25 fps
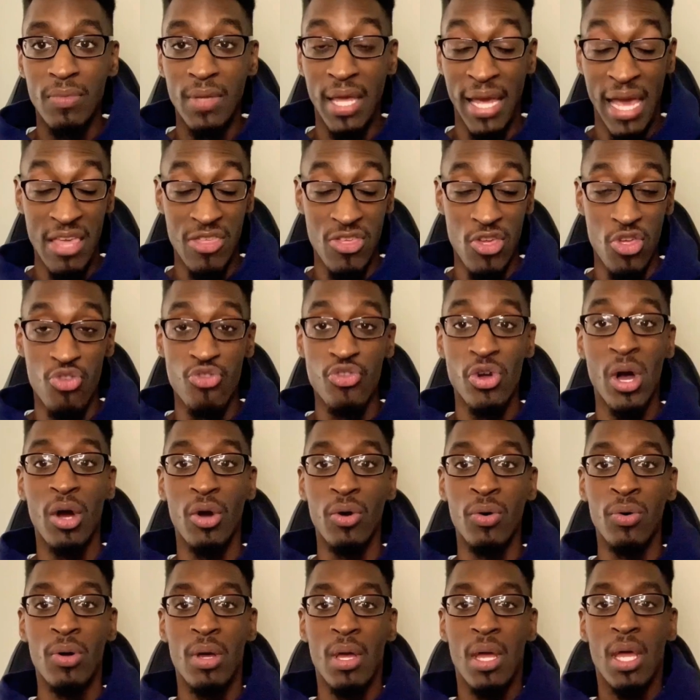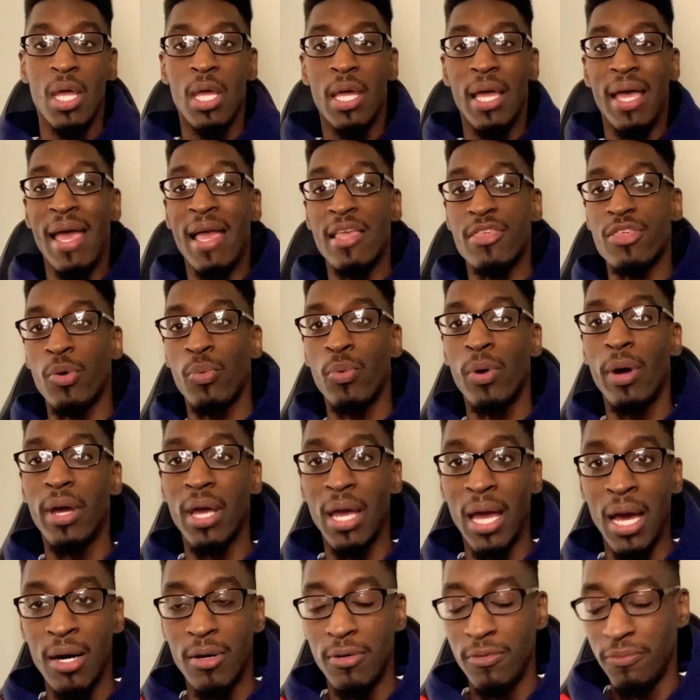It's a struggle. It's a
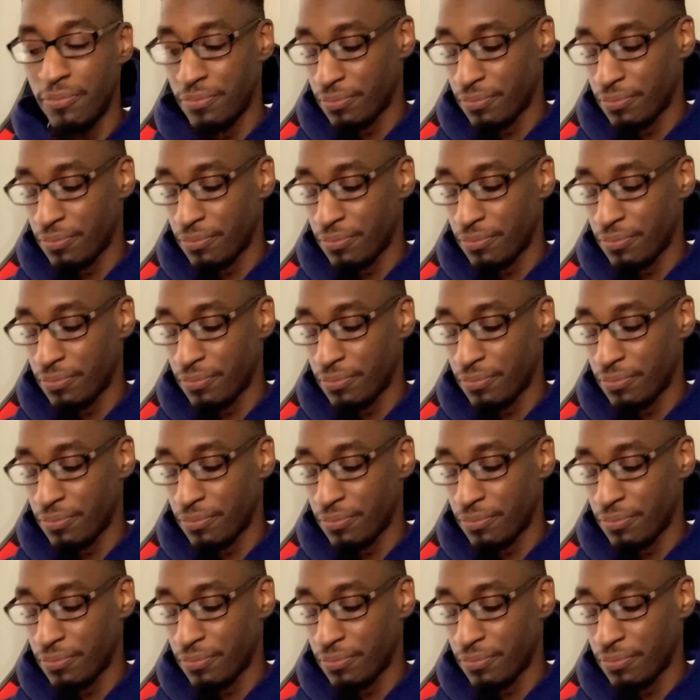workout.